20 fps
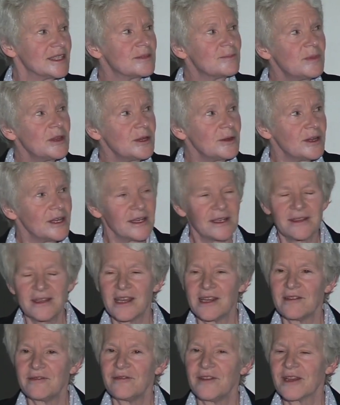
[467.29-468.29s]
spirit
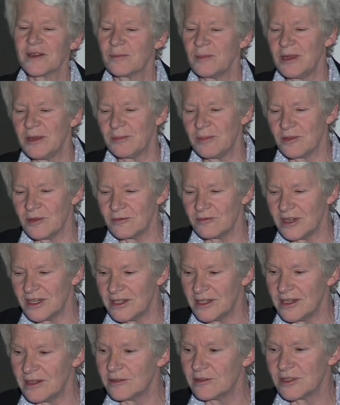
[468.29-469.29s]
that affect people
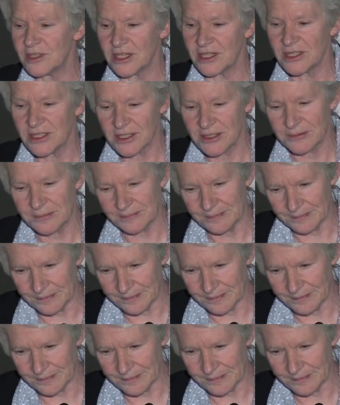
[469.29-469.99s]
in illness.